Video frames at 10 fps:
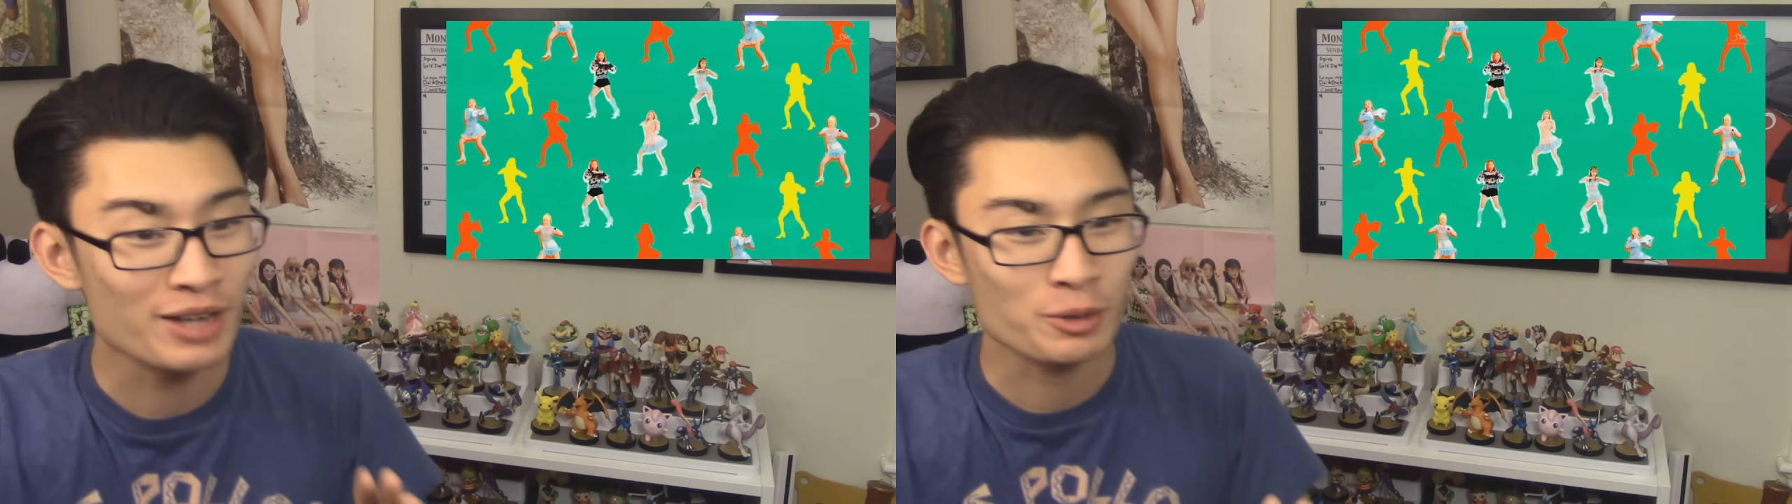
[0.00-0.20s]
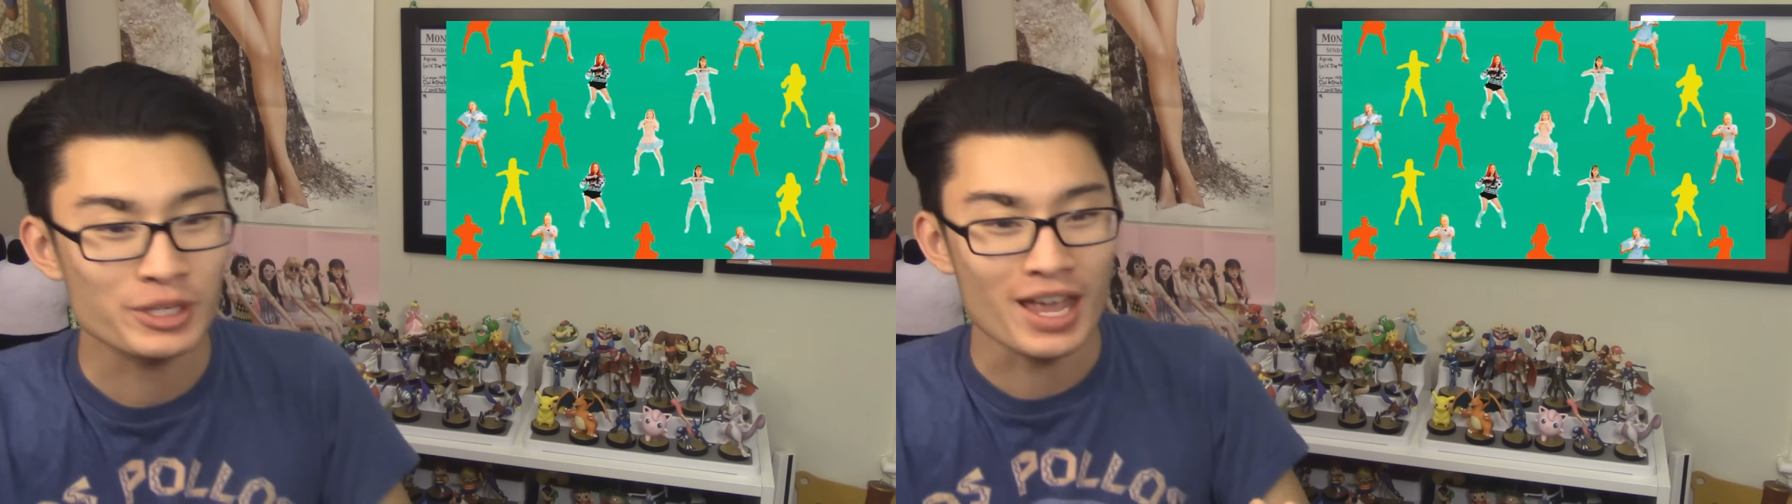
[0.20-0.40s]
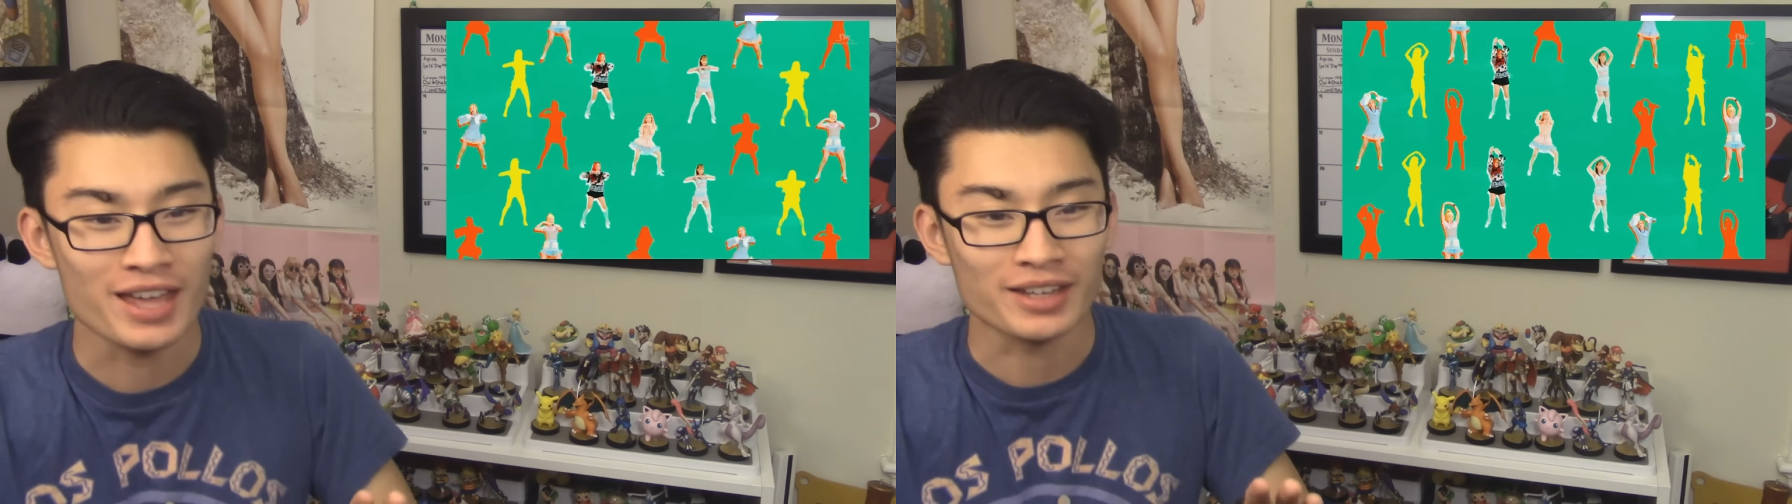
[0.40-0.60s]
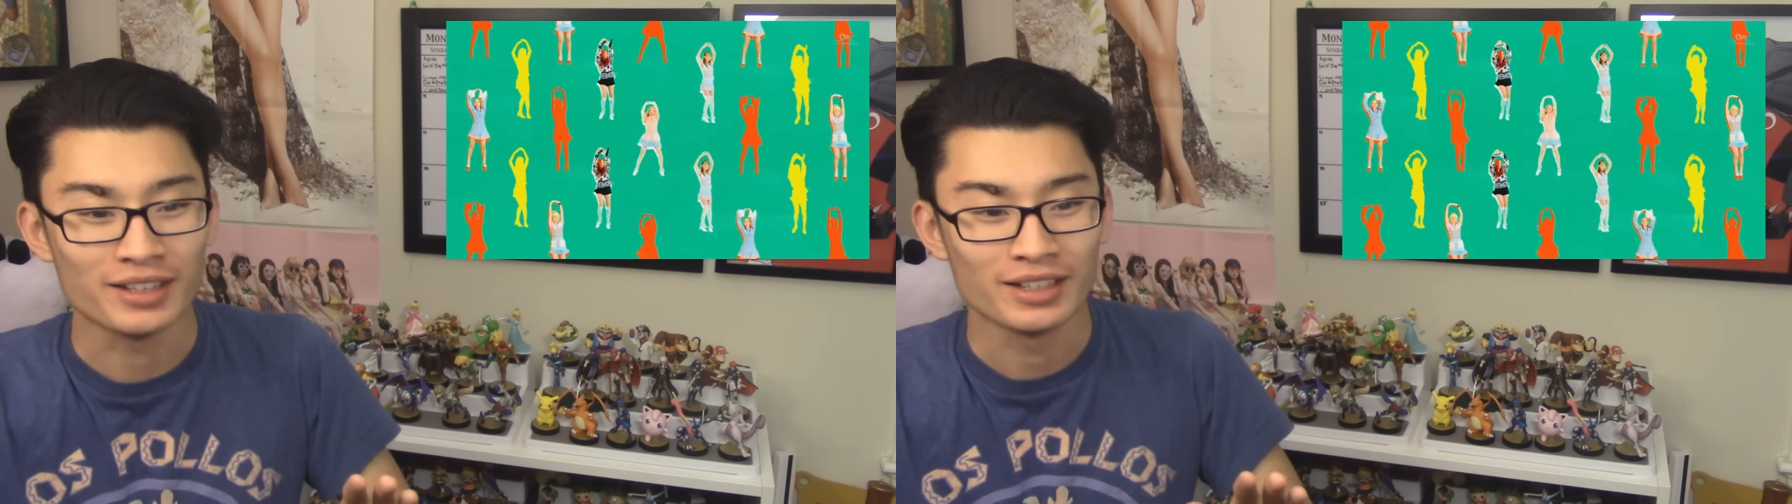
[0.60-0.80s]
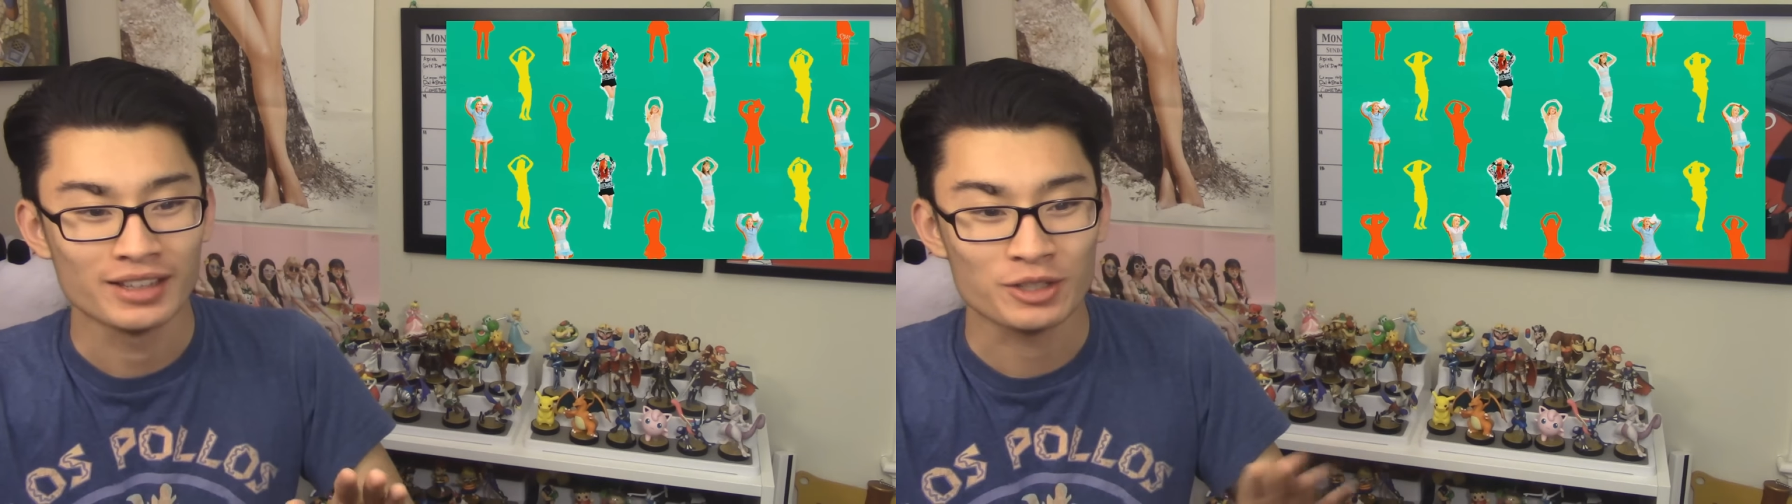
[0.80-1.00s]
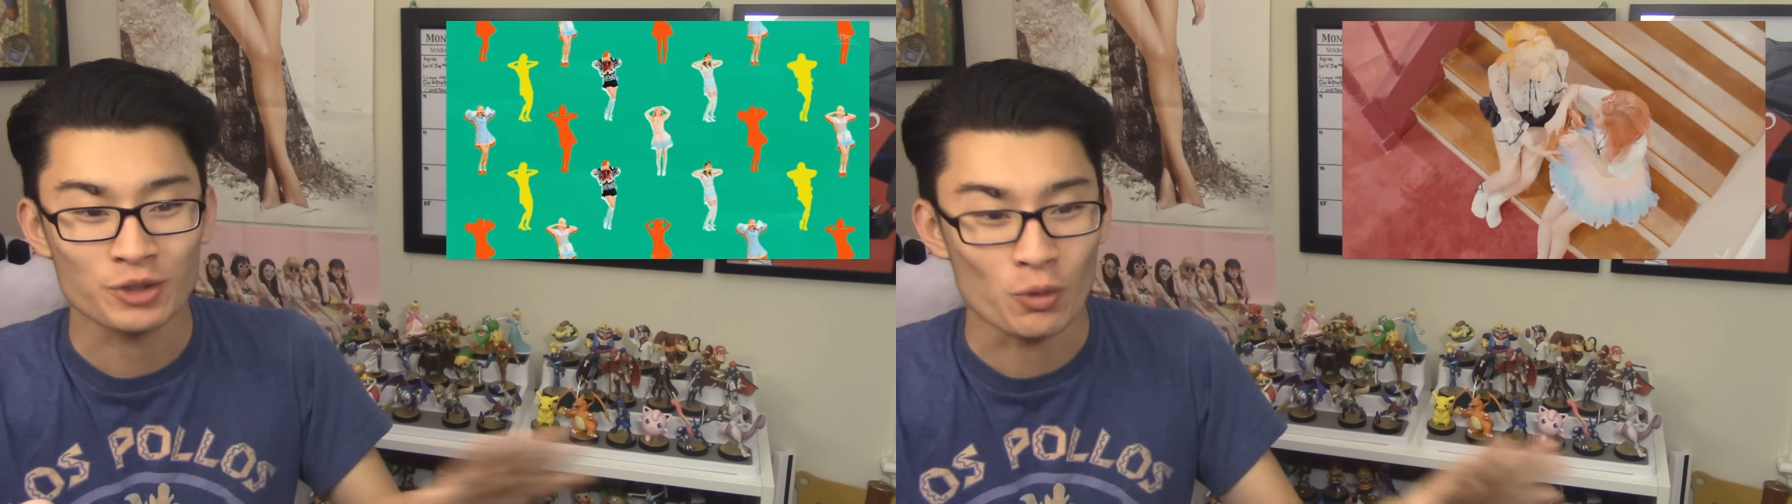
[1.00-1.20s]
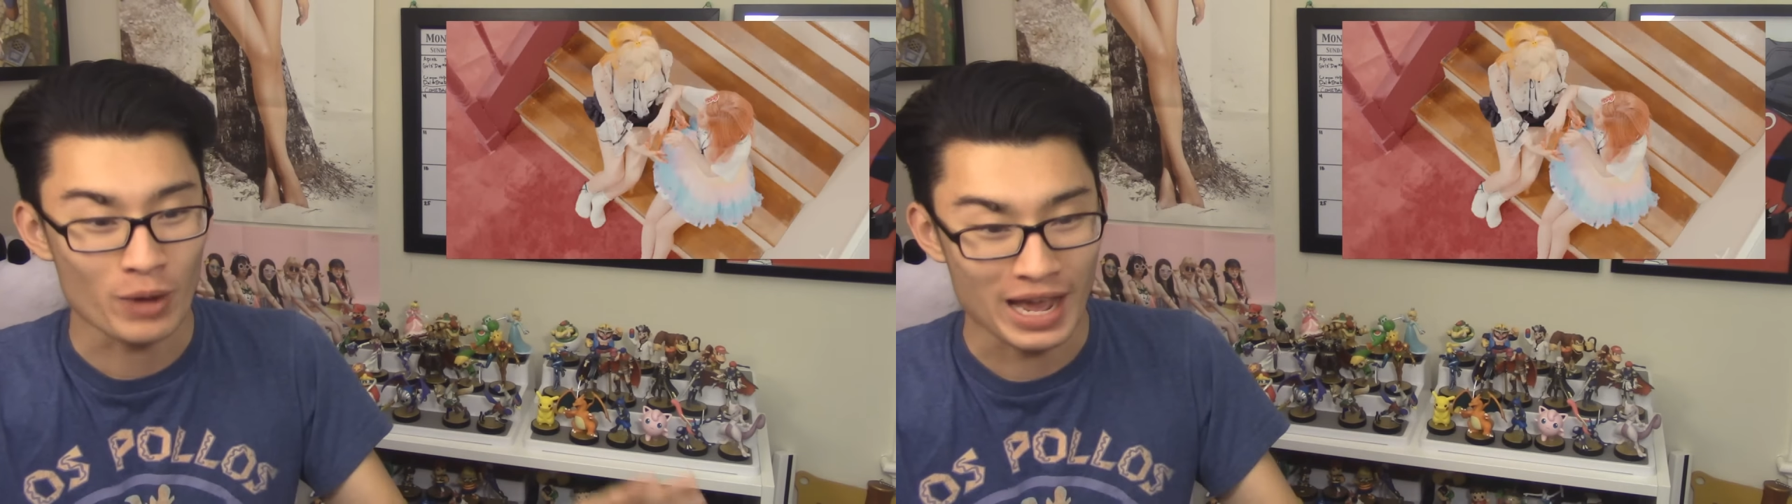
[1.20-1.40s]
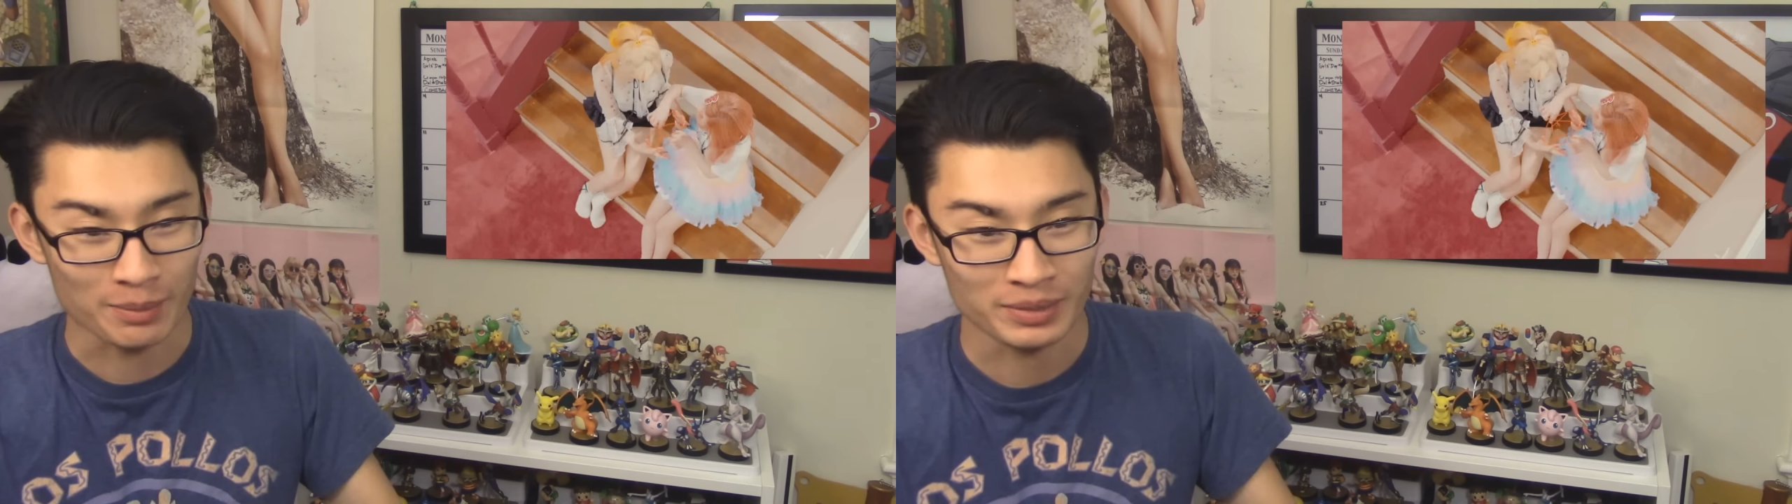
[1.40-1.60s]
towards the end. There's no
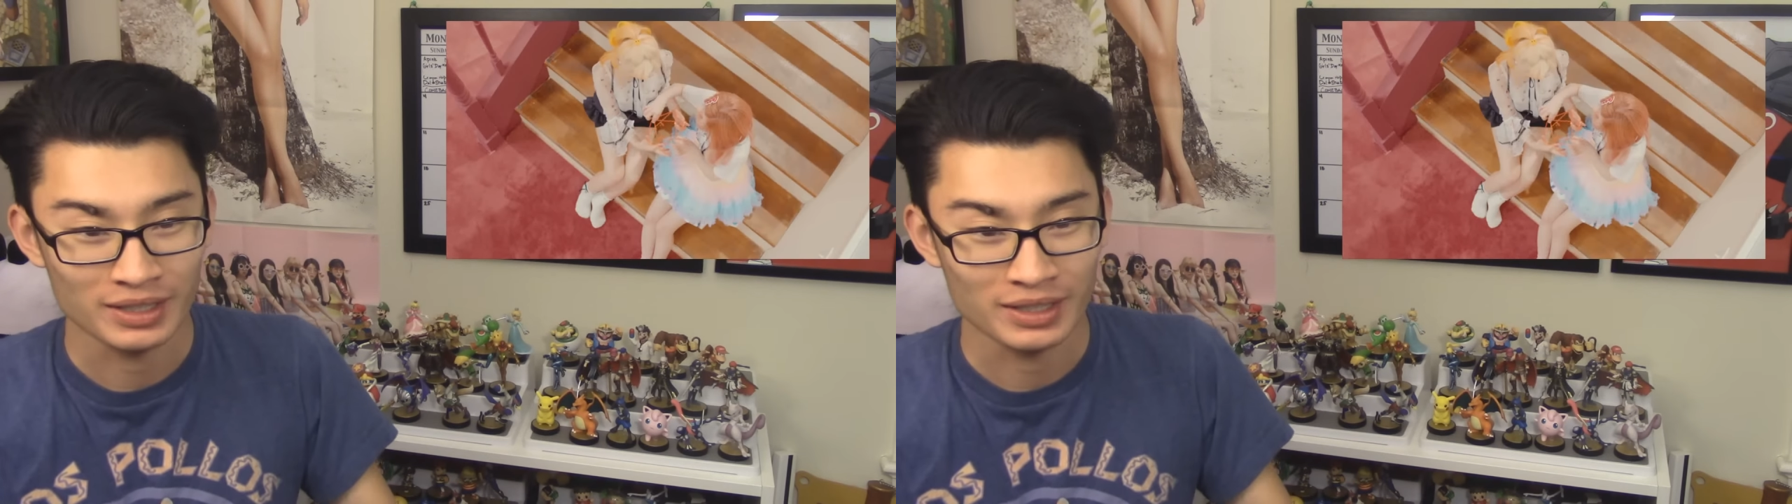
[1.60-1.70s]
rap.